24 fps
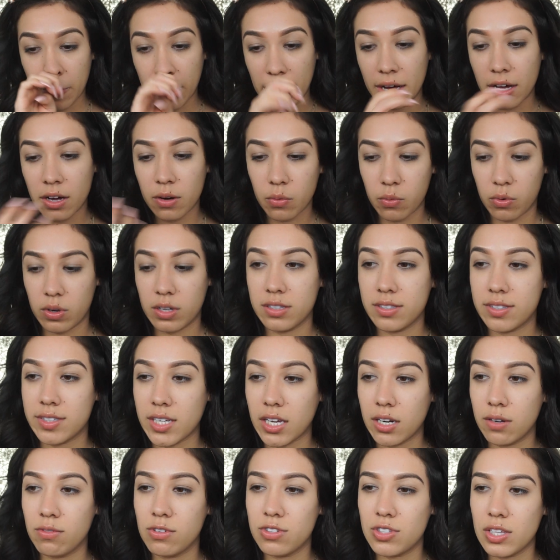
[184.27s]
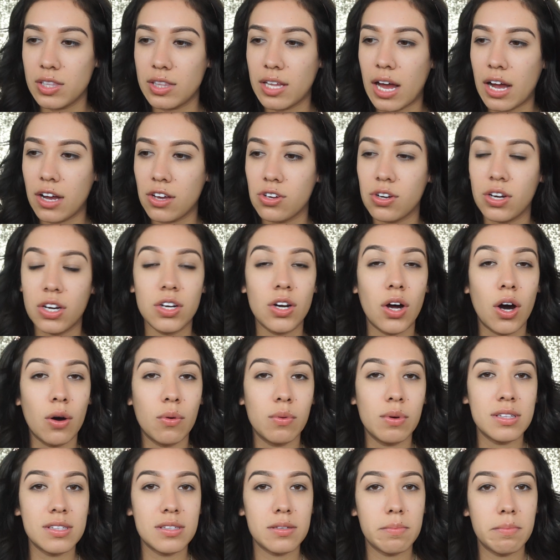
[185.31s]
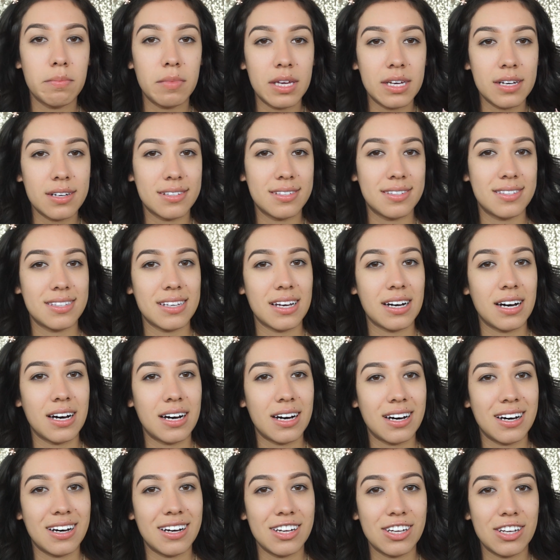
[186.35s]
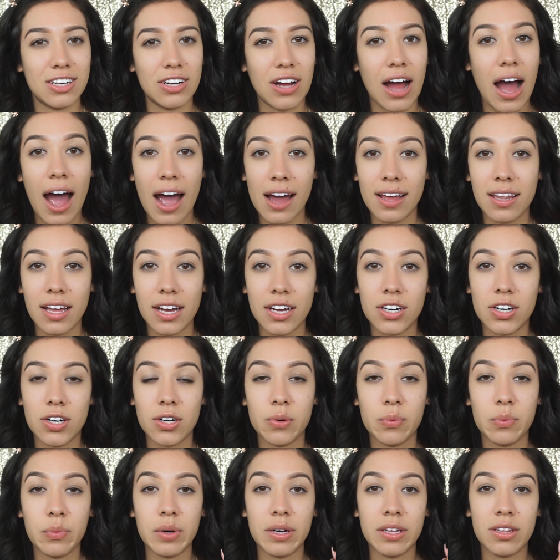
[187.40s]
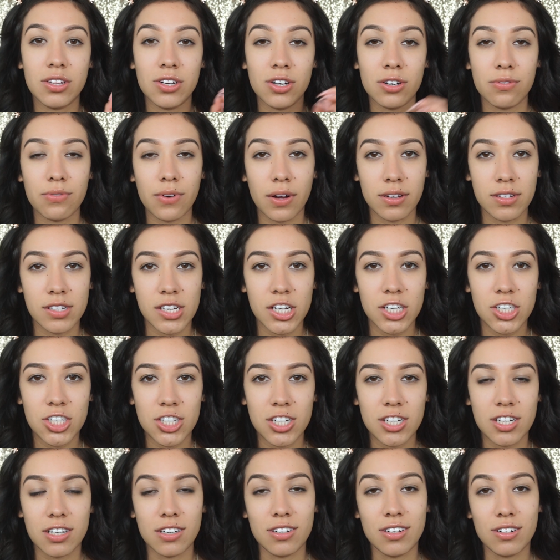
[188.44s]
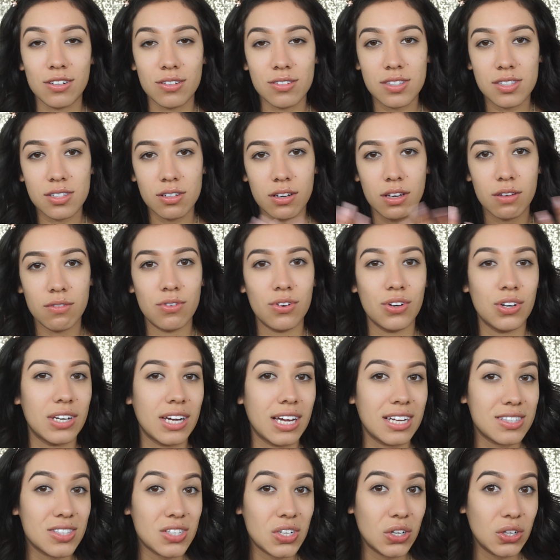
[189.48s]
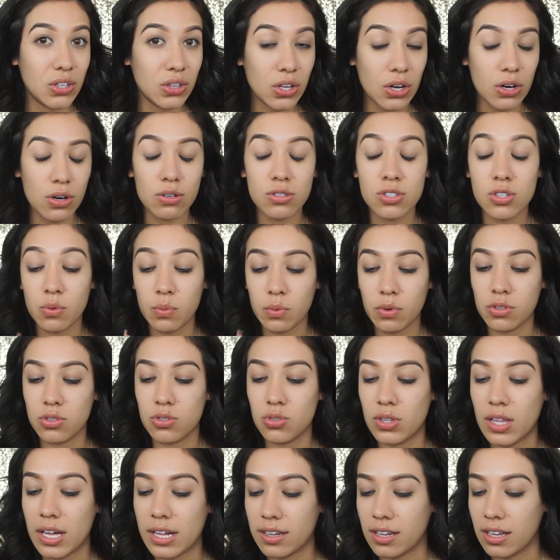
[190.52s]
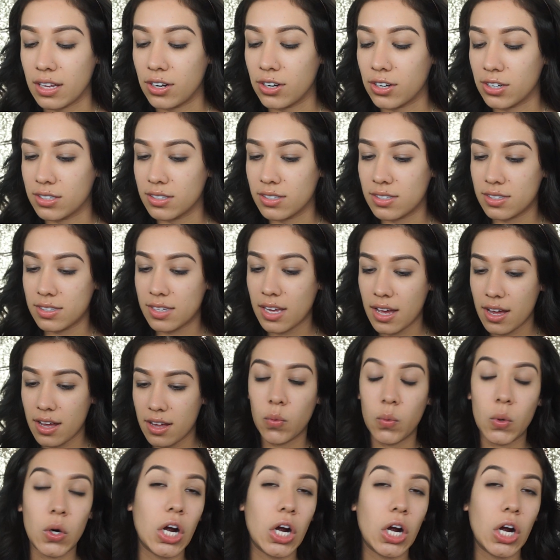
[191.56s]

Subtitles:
But instead of using that, you can always mix highlighter with your foundation and it'll still give you a nice glow, so we'll do that later instead.